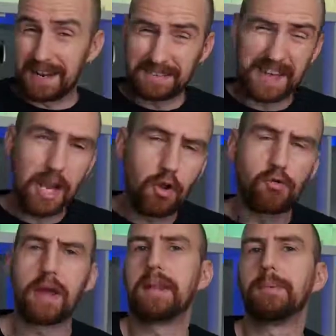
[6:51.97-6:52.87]
is
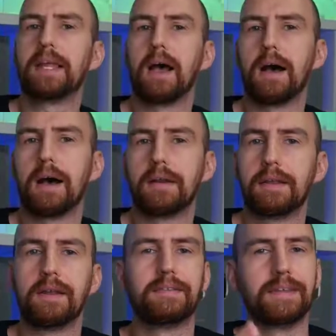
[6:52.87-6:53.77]
incredibly hard
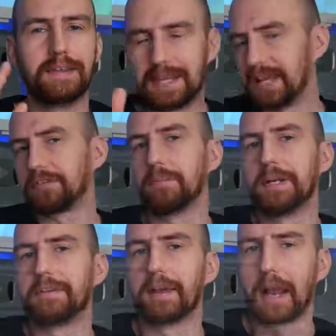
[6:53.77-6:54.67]
to get
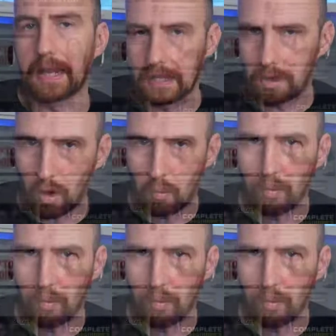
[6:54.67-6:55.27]
somebody to click on